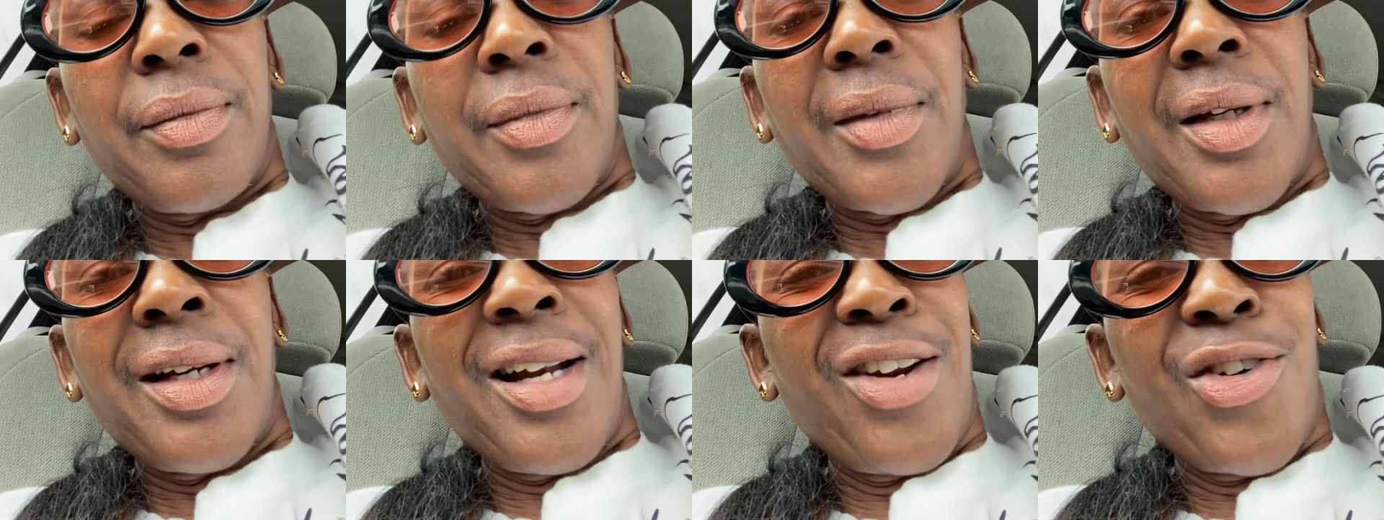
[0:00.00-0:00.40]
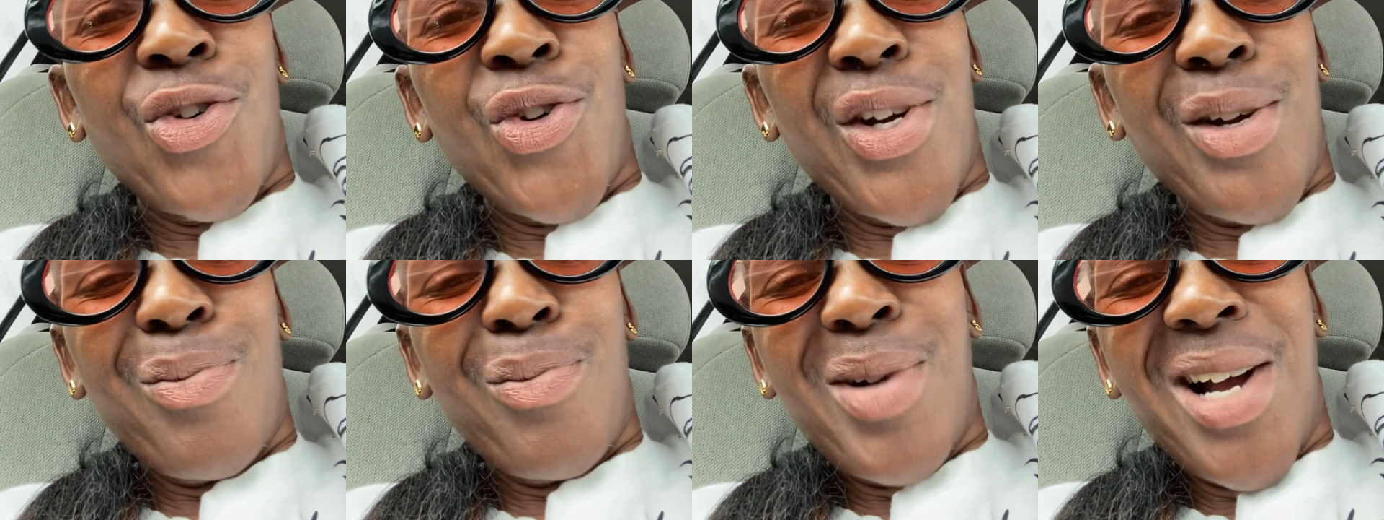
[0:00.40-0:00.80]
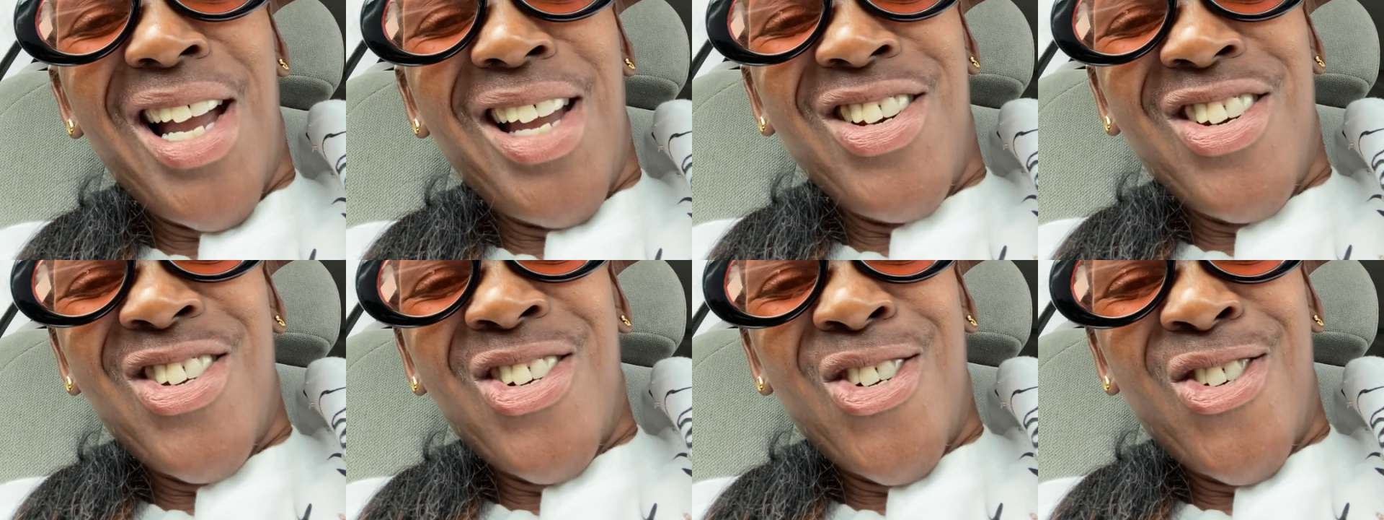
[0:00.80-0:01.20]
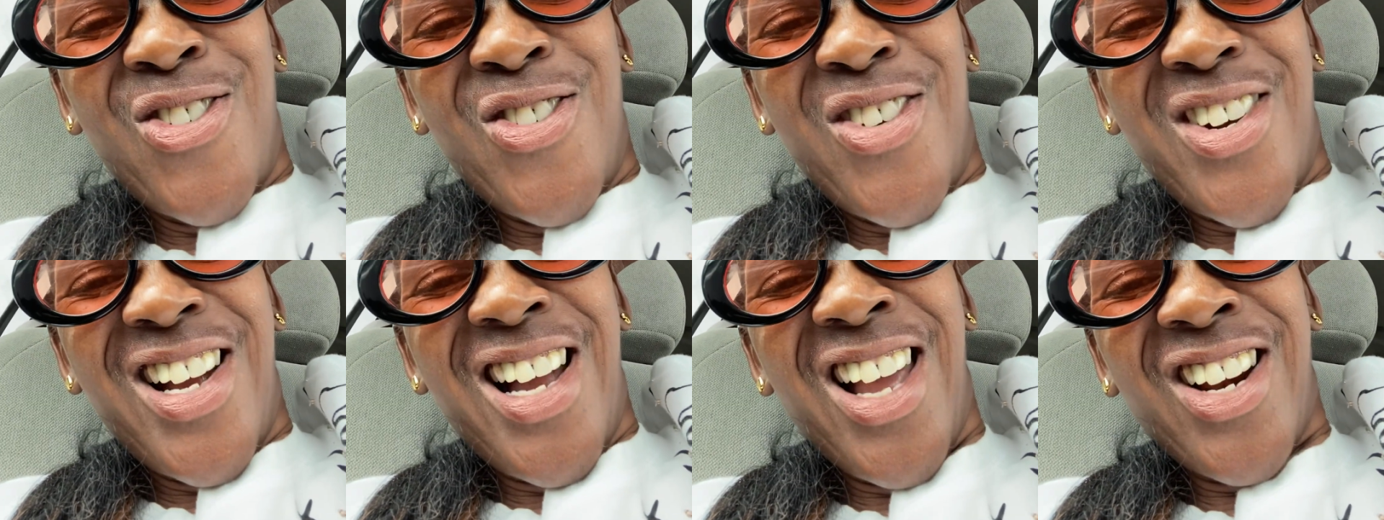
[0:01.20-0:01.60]
and i know everybody
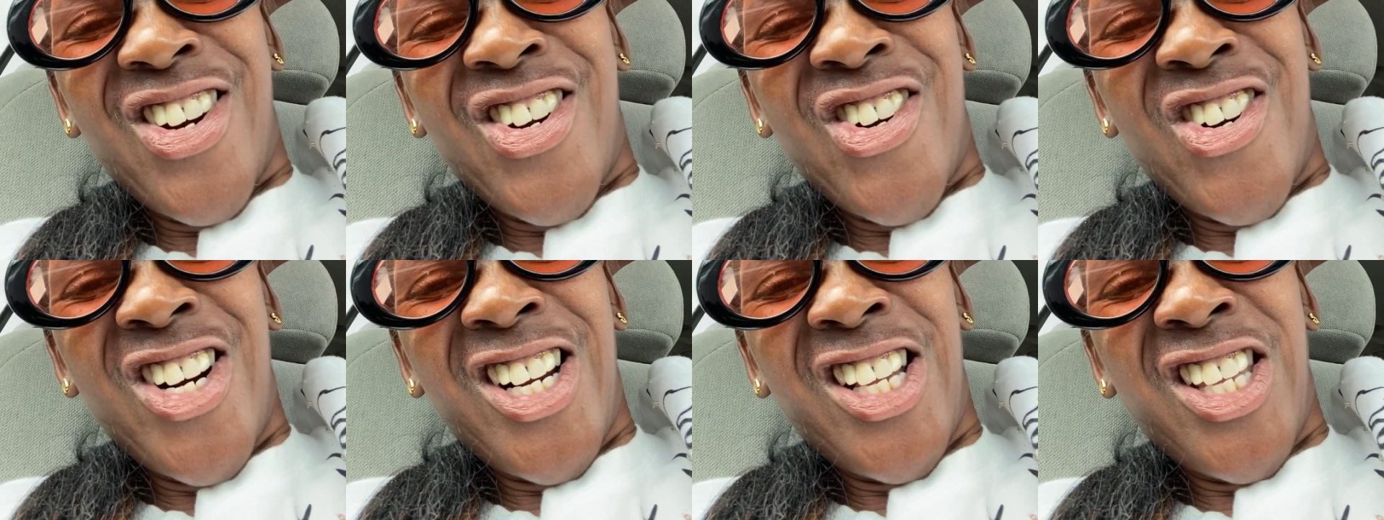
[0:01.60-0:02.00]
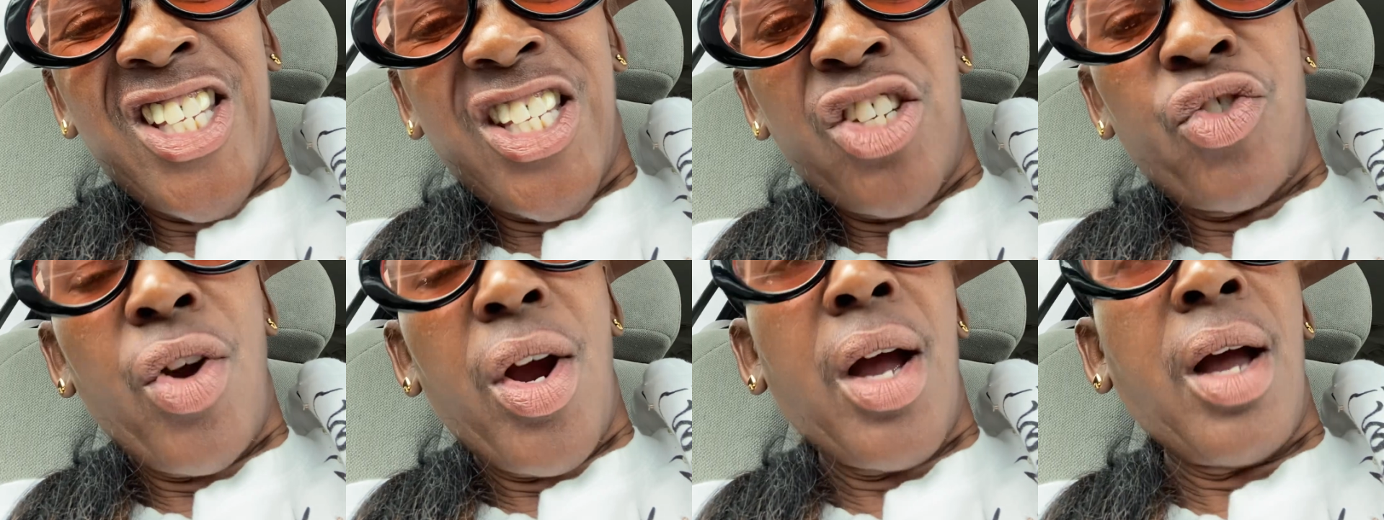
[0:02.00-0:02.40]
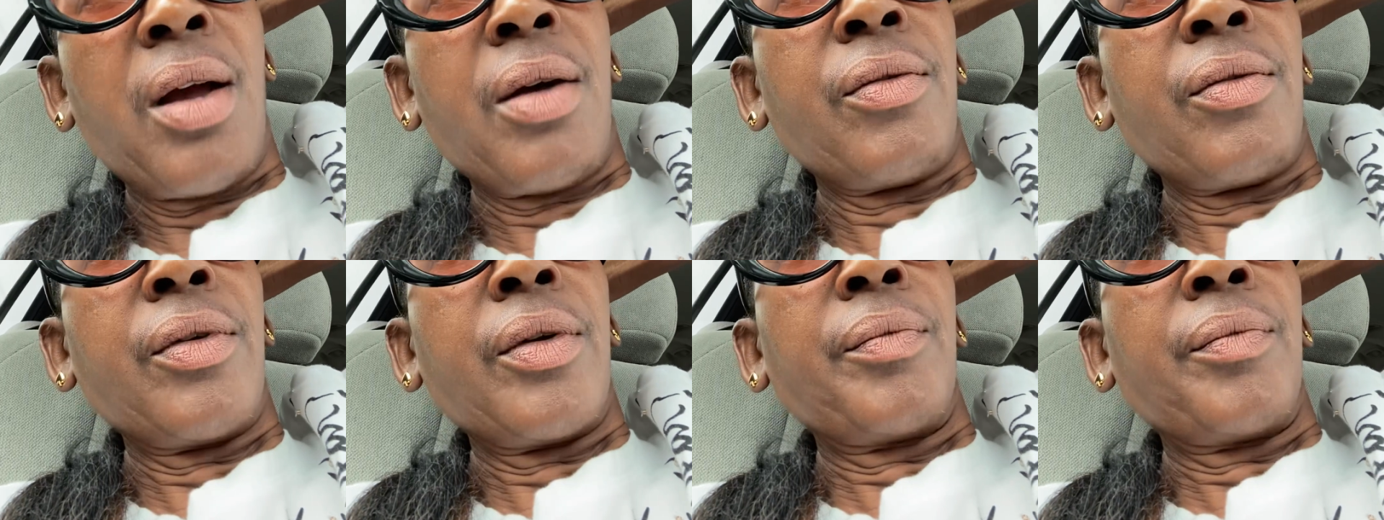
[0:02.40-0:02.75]
know how the narcissist drive